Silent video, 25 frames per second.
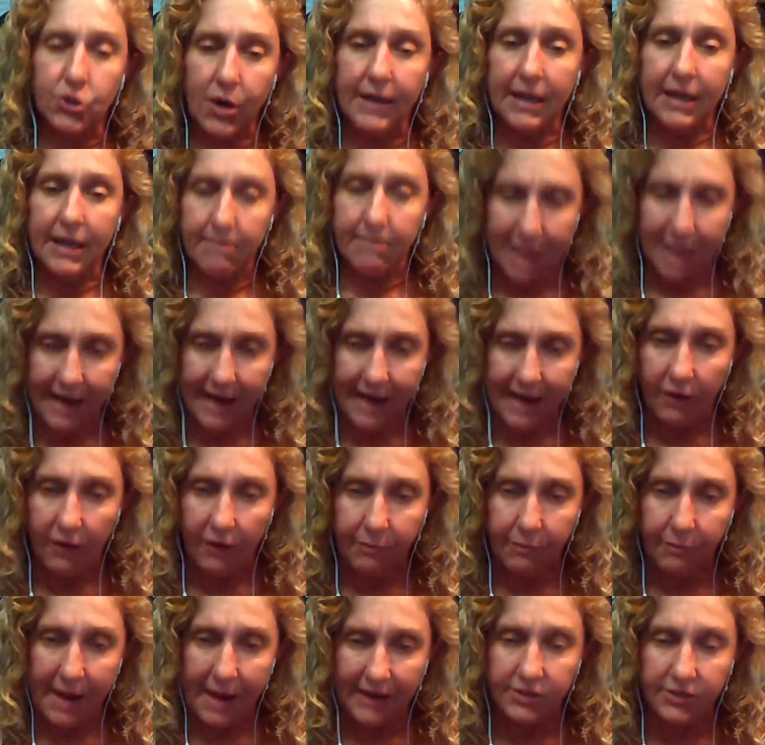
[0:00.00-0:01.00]
to get my
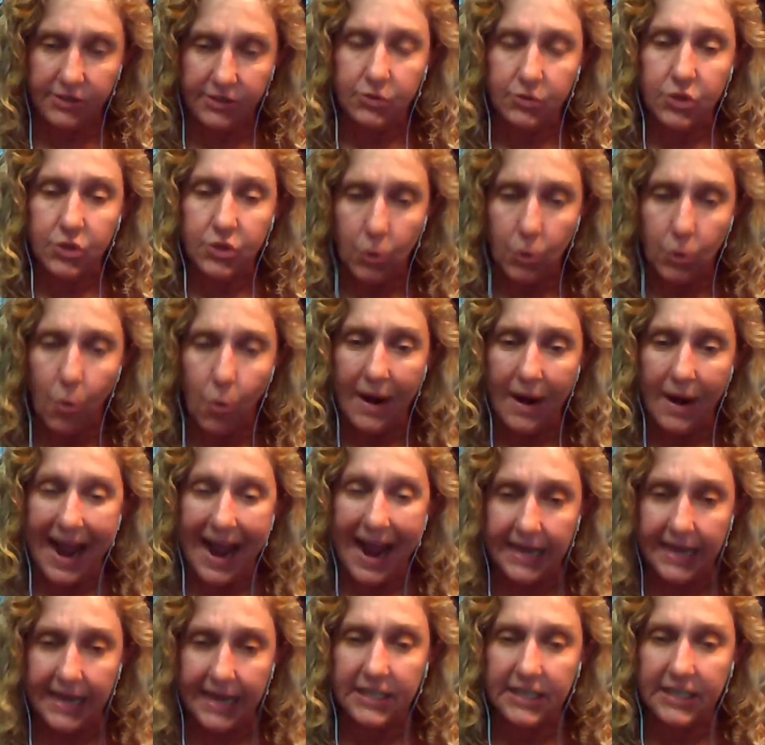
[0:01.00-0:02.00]
health back to what
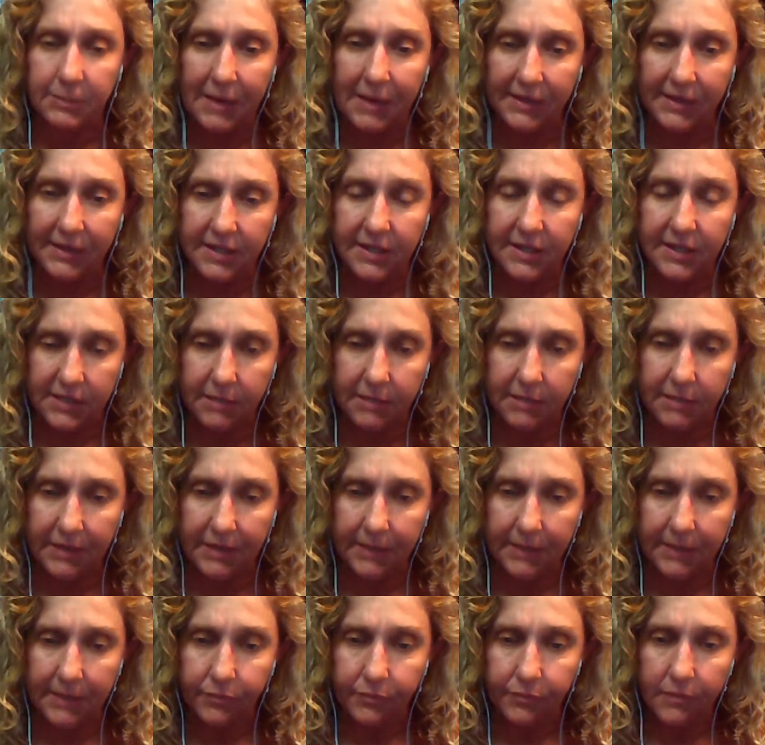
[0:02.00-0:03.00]
I expected it to be.
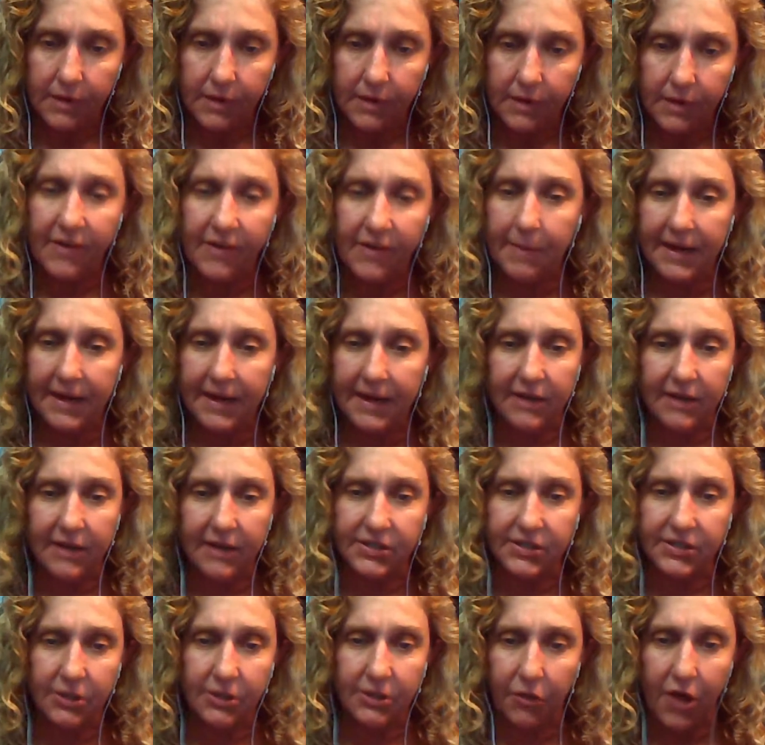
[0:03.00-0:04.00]
Everybody else
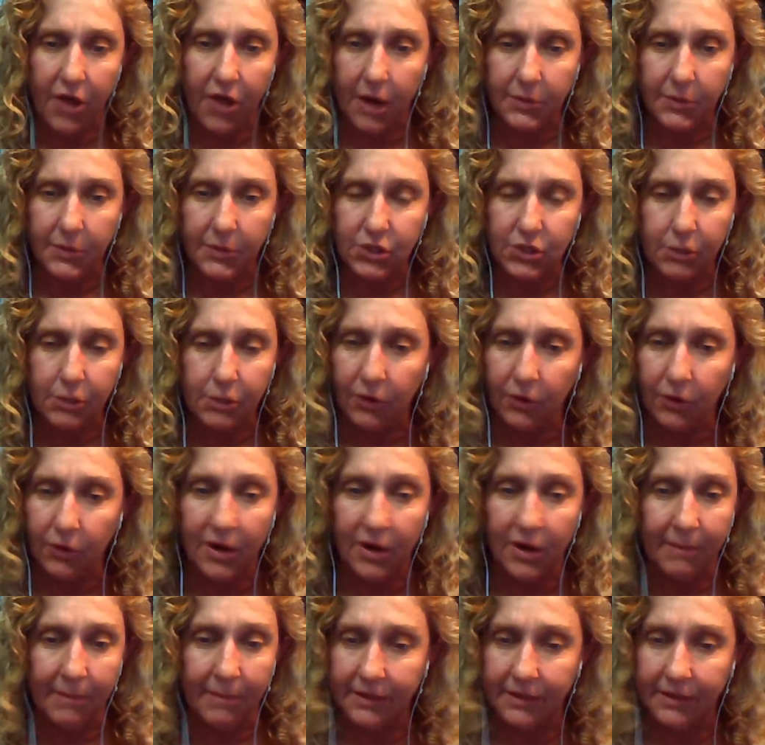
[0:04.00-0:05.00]
still thought I was super grown.
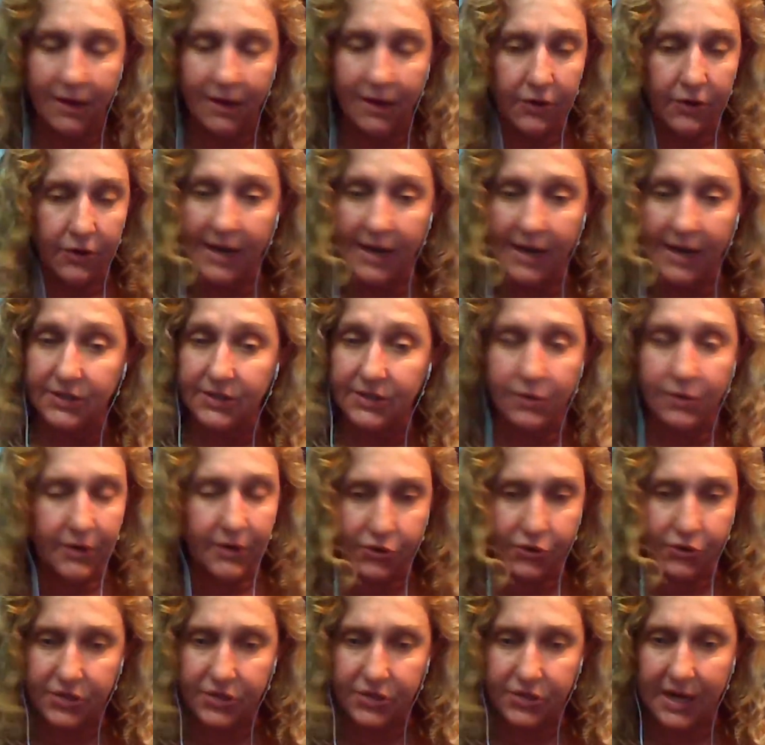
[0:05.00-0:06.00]
I'm like, no, you guys don't
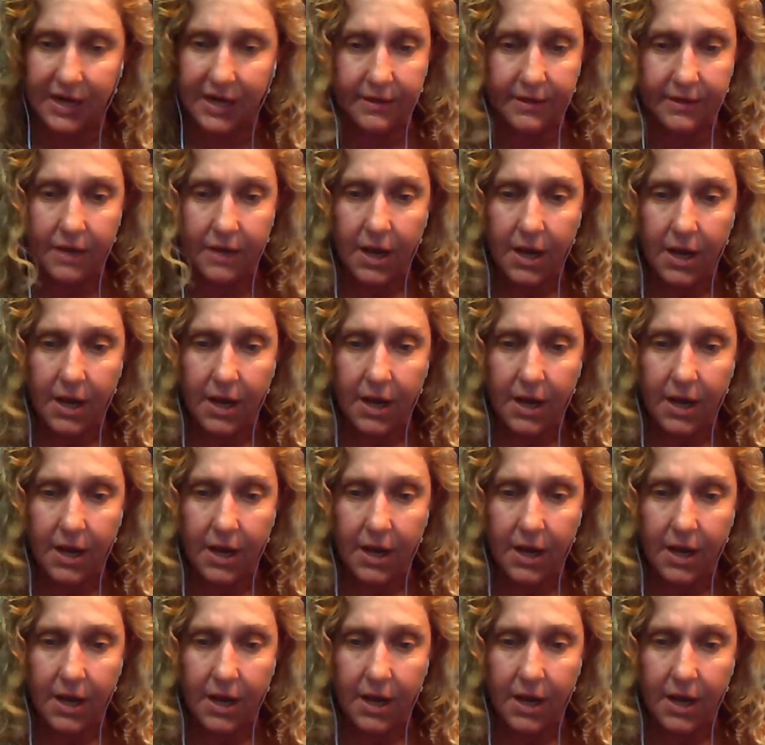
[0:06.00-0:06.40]
understand.